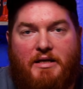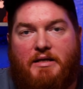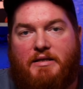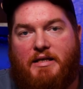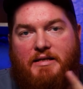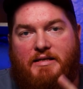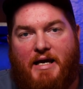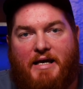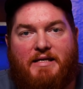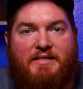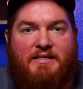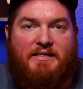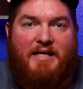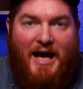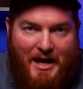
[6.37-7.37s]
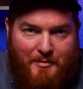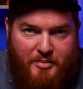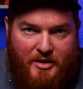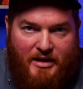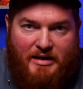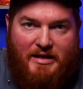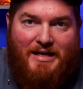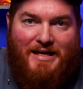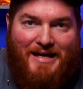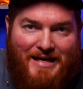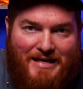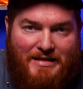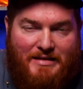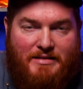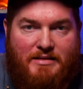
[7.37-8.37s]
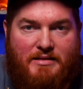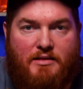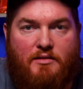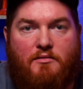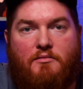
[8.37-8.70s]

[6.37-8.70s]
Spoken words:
Today's topic is,